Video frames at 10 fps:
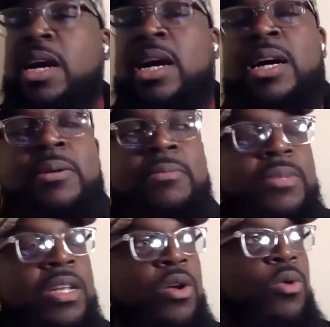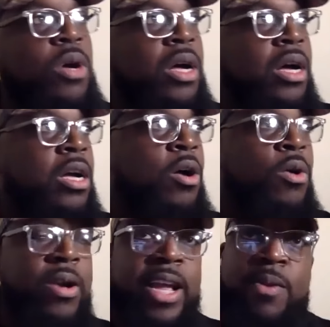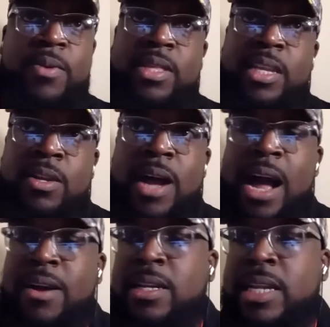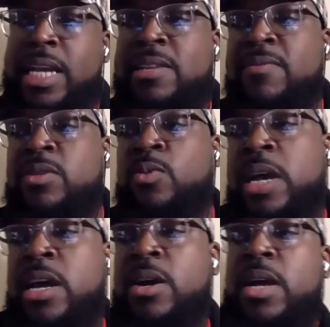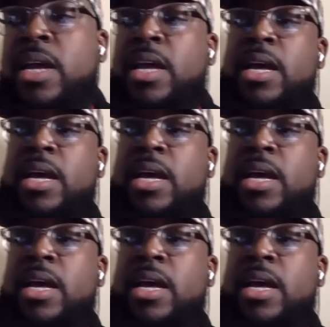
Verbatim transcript: um, you know, uh, co-creator within the Ohio Collective as well,